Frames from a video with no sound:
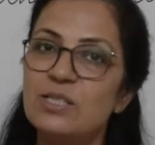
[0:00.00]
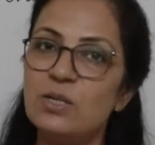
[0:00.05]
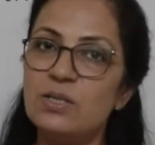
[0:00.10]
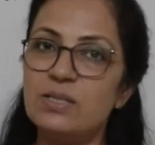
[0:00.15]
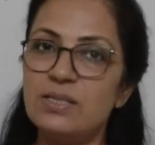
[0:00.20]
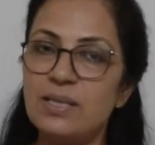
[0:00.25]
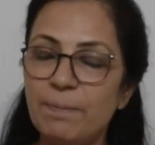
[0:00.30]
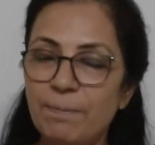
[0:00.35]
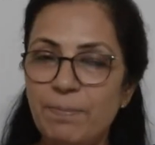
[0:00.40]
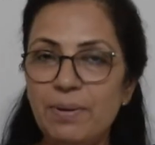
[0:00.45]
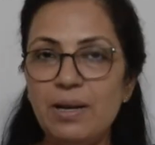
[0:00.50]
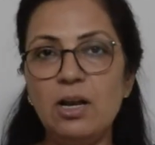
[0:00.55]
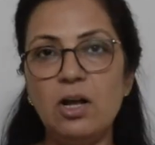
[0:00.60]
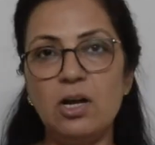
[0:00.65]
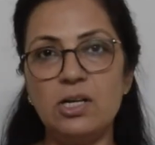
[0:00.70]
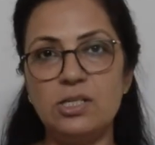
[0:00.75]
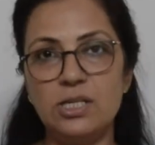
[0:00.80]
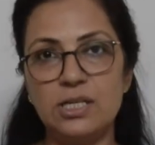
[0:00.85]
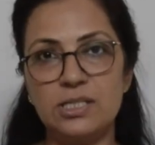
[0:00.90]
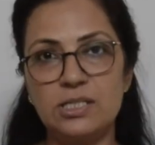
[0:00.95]
So, simple
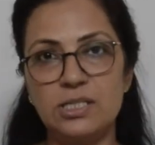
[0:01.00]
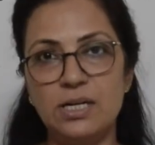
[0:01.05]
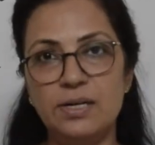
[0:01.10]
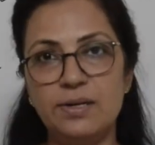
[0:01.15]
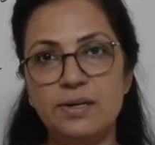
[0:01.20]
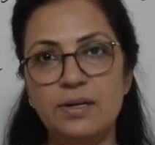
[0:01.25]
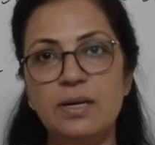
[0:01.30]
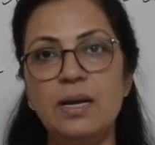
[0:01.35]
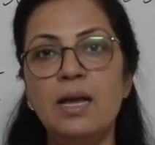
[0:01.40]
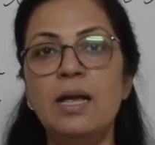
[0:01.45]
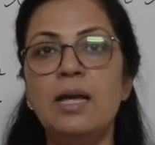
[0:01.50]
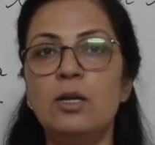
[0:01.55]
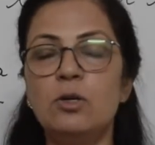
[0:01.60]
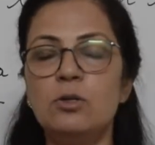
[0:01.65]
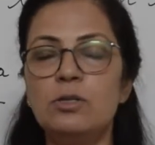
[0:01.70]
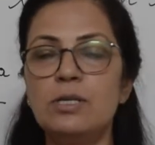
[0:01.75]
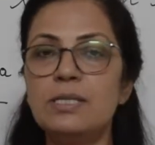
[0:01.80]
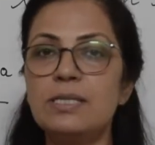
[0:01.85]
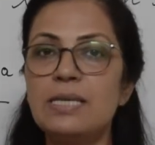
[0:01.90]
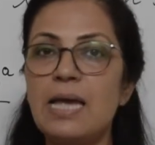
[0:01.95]
logic, children.
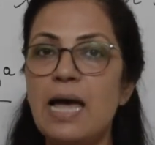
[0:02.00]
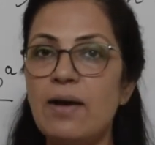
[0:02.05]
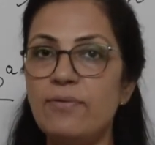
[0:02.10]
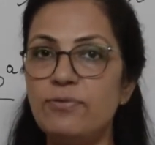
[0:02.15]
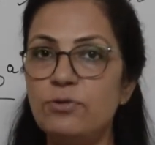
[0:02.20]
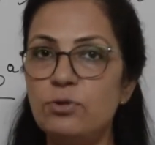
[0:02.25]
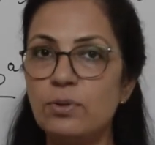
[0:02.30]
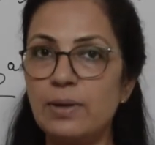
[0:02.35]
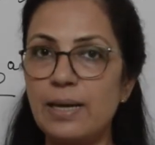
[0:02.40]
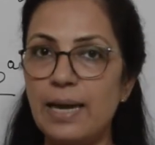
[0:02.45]
You just have to